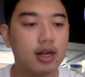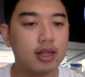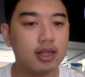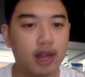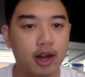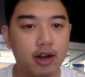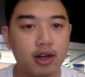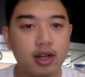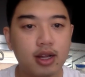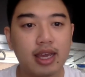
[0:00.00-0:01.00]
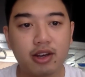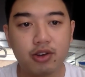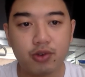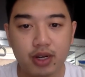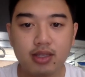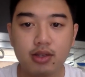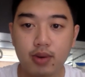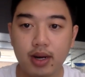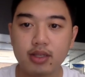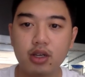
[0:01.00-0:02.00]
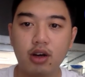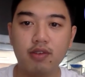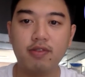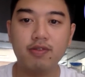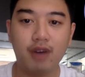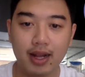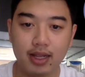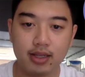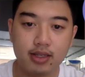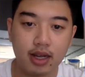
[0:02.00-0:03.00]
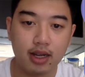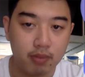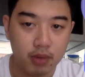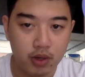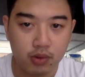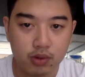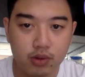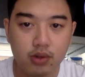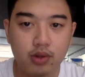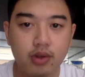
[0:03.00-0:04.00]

there can increase the risk of violence and abuse.